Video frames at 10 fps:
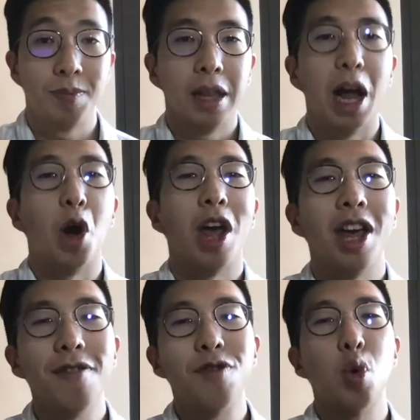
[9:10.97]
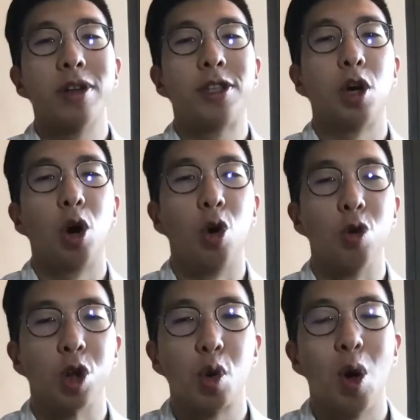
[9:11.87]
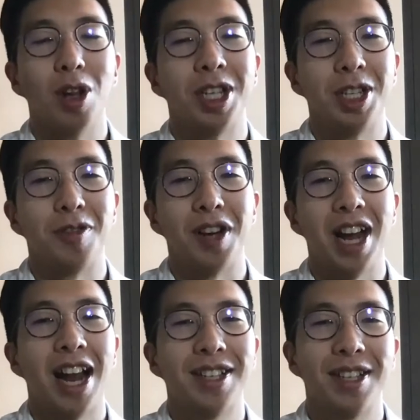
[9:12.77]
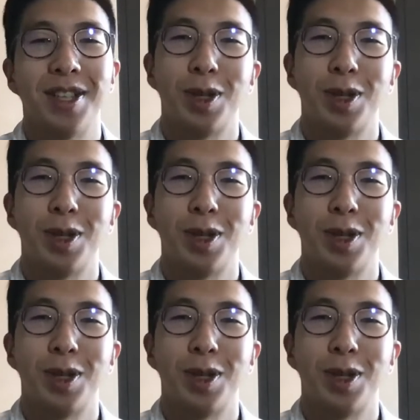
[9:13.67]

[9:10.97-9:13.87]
Now, if you want to hone your qualitative analysis,